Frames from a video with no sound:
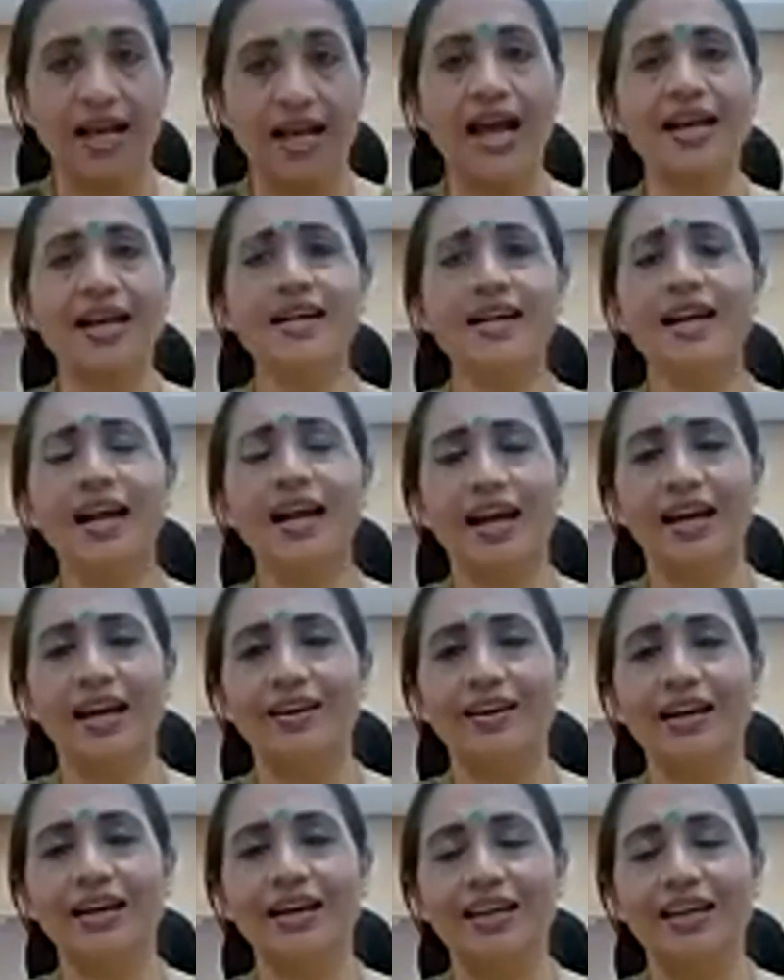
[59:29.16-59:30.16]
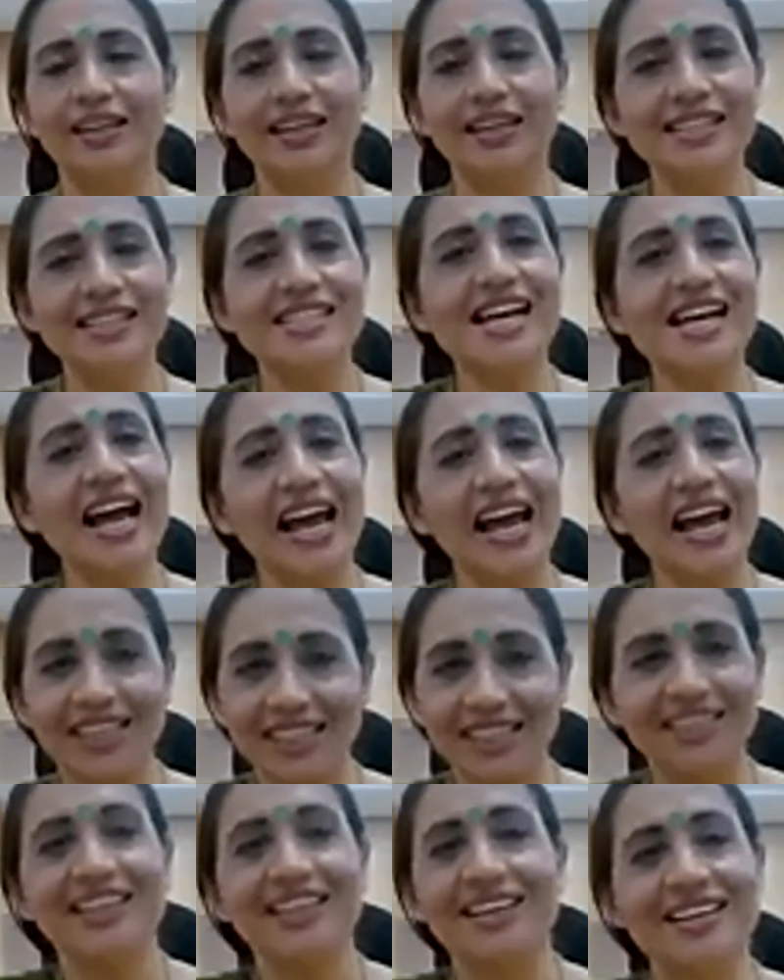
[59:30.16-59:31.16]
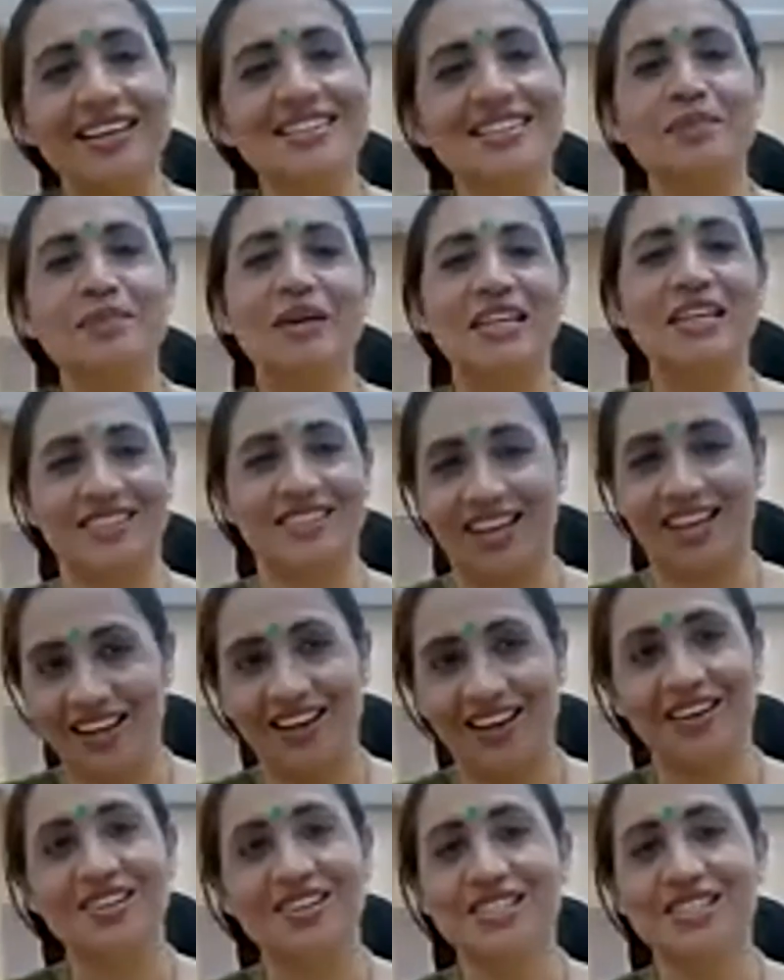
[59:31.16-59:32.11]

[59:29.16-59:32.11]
and in India, anything is a big scale.